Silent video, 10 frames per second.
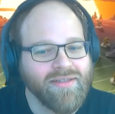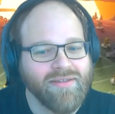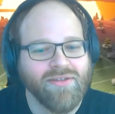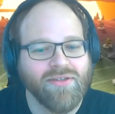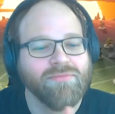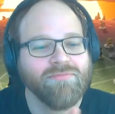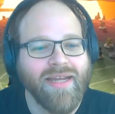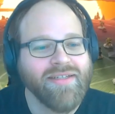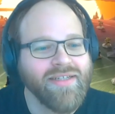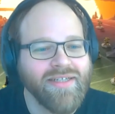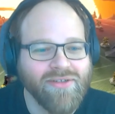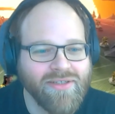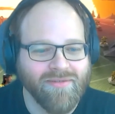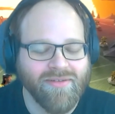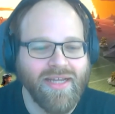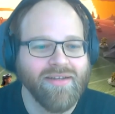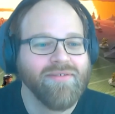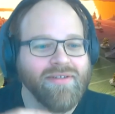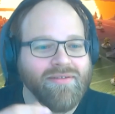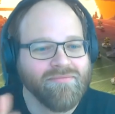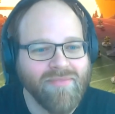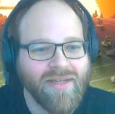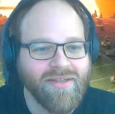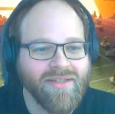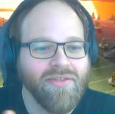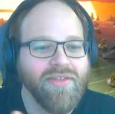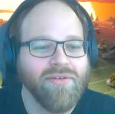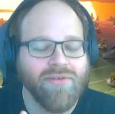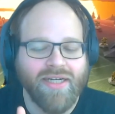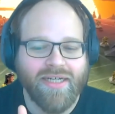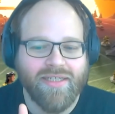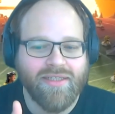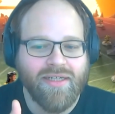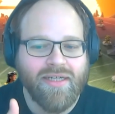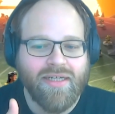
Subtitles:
suspecting or something, like making theorized.